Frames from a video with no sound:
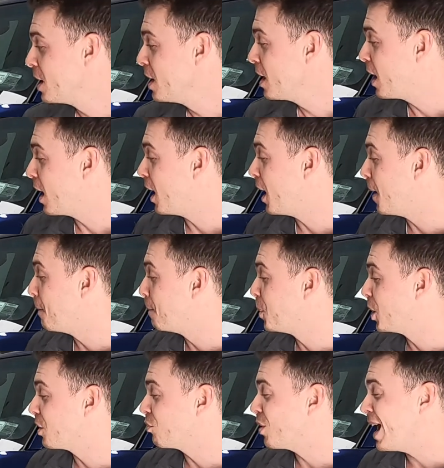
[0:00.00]
But
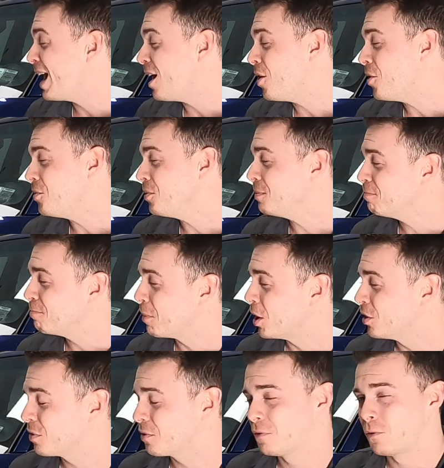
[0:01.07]
around month
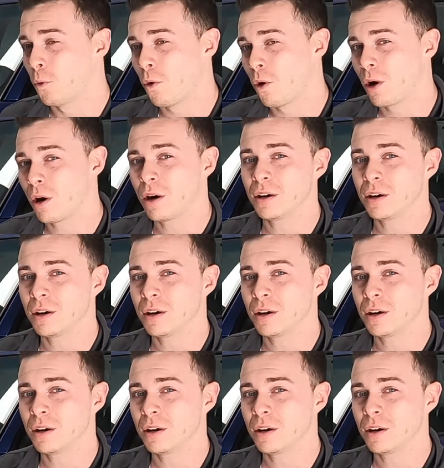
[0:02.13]
4,